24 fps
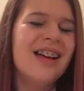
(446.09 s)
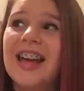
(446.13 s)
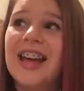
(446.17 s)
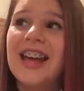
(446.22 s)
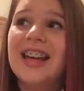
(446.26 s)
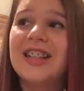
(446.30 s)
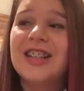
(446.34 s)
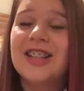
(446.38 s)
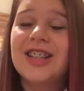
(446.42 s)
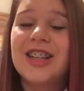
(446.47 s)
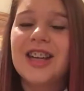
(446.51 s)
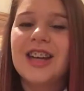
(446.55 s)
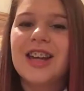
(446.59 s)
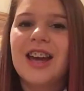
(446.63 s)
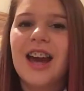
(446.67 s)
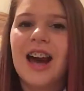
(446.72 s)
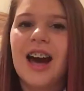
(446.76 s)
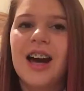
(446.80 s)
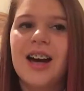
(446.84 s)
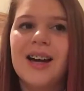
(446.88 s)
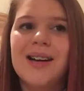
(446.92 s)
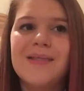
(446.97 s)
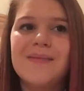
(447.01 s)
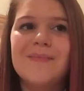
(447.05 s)
And she
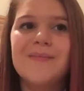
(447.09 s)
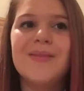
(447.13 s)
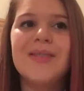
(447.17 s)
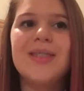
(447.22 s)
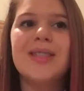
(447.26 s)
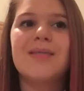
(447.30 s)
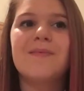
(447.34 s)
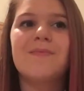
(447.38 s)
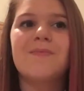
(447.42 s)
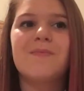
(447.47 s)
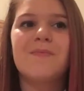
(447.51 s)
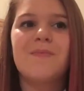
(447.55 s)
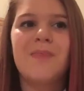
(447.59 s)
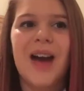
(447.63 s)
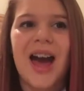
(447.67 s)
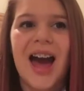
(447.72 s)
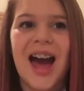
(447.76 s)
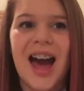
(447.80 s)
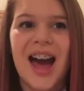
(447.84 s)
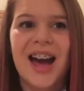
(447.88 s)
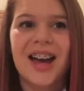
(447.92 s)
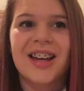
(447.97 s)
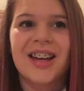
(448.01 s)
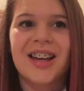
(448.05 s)
comes
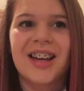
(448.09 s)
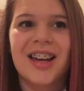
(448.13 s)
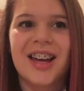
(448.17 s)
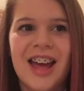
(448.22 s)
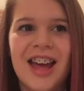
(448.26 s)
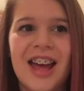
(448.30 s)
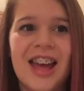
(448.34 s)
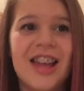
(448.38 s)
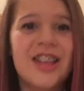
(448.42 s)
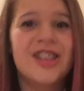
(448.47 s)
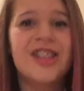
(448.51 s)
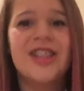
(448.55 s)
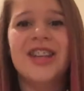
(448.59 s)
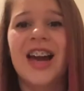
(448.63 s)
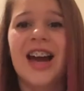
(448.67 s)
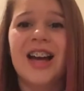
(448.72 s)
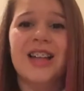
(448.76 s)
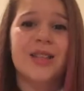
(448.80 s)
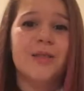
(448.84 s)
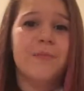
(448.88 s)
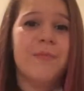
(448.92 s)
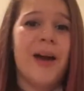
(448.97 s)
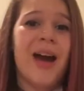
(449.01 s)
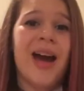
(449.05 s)
back and she
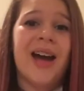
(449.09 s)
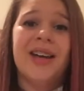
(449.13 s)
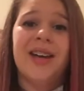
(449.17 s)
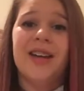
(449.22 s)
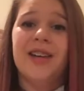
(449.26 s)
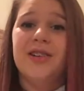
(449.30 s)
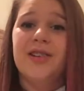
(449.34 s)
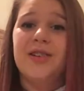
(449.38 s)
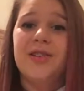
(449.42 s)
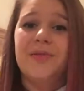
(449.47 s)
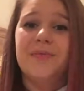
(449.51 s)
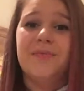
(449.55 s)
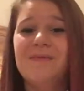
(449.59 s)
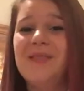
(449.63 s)
has a package.